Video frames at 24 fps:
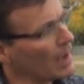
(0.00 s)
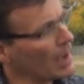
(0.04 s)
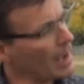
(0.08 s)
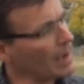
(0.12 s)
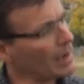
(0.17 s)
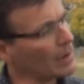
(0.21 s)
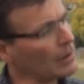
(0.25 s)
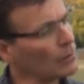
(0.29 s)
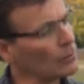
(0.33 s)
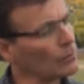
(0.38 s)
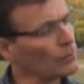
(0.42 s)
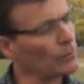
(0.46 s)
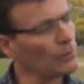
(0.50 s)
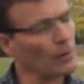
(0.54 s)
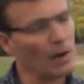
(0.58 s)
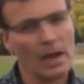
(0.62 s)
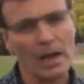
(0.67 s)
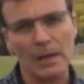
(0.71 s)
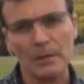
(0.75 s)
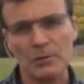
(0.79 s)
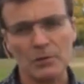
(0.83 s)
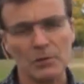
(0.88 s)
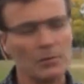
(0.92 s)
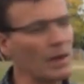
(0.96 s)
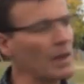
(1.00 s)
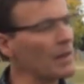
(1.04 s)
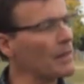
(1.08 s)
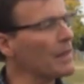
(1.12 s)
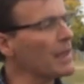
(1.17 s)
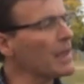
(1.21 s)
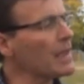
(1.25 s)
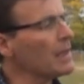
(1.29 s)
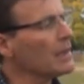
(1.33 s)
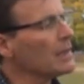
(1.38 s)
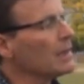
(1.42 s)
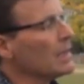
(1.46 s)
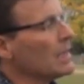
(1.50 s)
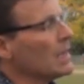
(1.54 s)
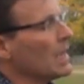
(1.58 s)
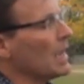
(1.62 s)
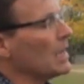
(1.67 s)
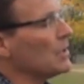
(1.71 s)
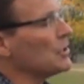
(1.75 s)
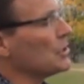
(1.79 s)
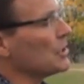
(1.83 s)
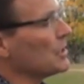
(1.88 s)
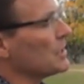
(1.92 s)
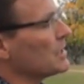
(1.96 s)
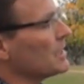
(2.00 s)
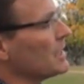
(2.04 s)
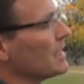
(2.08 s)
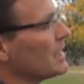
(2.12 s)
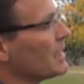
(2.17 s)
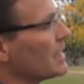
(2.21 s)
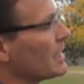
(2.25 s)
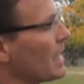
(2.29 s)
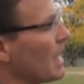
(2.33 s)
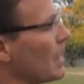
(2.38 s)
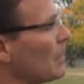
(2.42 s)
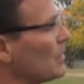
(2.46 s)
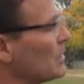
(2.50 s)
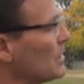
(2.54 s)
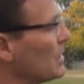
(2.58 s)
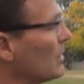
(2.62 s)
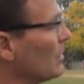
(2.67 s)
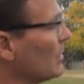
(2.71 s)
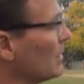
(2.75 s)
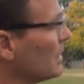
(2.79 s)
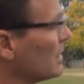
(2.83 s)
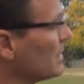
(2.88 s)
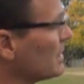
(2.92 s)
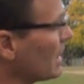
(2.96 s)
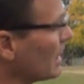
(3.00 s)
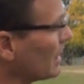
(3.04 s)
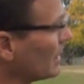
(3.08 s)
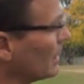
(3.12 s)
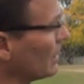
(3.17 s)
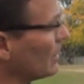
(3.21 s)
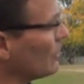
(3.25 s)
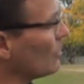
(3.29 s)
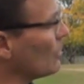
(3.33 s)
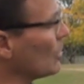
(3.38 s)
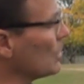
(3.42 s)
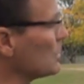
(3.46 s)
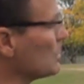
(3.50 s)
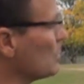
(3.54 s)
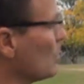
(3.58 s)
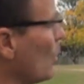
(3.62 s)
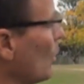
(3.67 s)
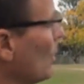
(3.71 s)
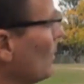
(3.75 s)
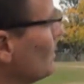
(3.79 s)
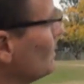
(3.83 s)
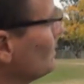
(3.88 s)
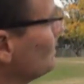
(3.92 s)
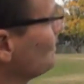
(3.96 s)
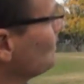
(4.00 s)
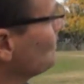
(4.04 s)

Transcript: angled frames around there. As you can see, the camera's held in exactly the right spot.